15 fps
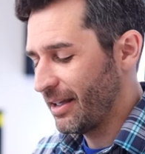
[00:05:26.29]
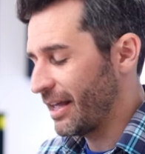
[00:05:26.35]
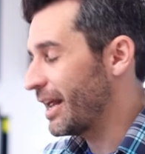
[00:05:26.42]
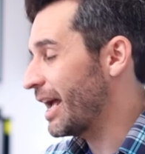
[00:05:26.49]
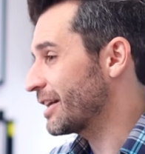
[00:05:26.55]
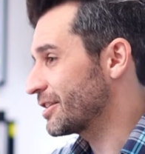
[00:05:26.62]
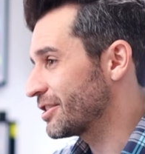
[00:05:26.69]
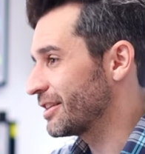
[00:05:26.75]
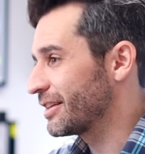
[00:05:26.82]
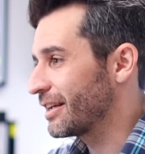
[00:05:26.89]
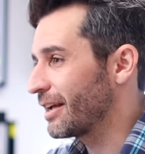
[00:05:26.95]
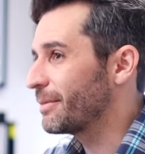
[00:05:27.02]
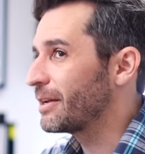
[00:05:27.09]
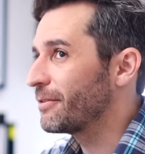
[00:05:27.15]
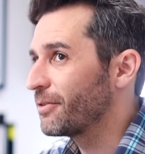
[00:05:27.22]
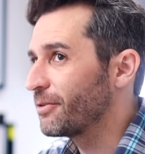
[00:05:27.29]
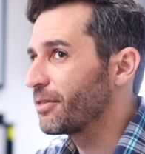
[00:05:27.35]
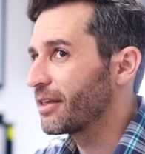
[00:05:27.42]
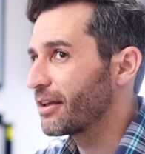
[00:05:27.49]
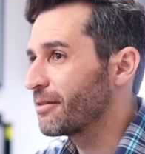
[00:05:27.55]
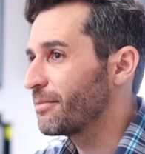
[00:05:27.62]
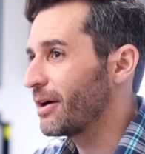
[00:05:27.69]
And actually, I mean, if you
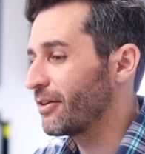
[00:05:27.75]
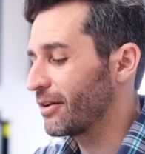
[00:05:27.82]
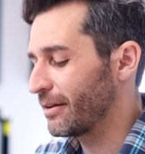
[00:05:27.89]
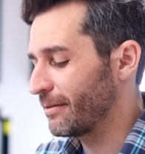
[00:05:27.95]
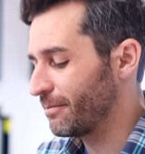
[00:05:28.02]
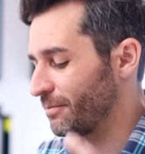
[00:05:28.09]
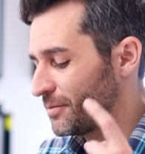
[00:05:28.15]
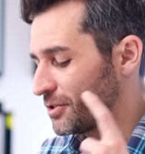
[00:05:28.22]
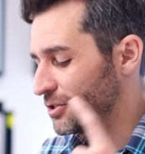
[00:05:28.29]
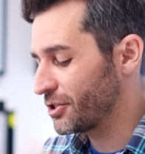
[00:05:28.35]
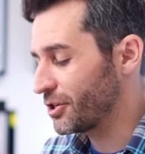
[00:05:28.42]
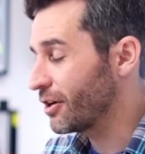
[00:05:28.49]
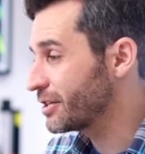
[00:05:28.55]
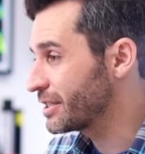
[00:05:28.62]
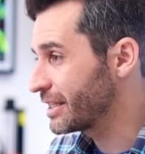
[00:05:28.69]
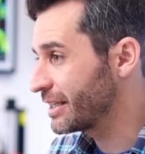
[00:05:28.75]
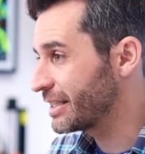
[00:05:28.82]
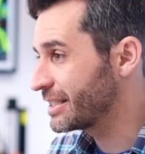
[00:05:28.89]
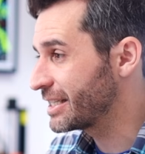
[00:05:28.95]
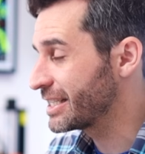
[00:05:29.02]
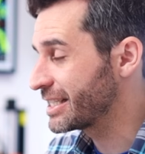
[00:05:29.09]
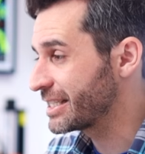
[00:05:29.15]
think about it, charging
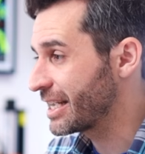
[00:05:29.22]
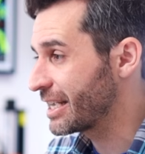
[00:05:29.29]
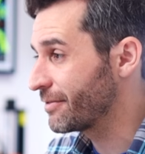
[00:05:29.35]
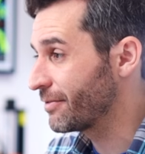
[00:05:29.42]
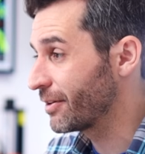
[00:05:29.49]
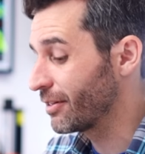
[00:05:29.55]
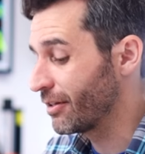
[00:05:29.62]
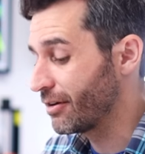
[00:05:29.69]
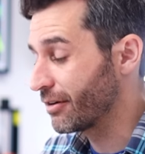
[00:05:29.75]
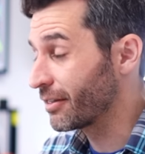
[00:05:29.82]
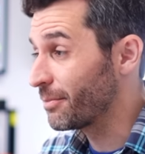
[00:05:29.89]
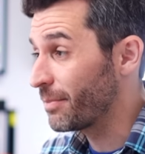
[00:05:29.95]
this doesn't take very long.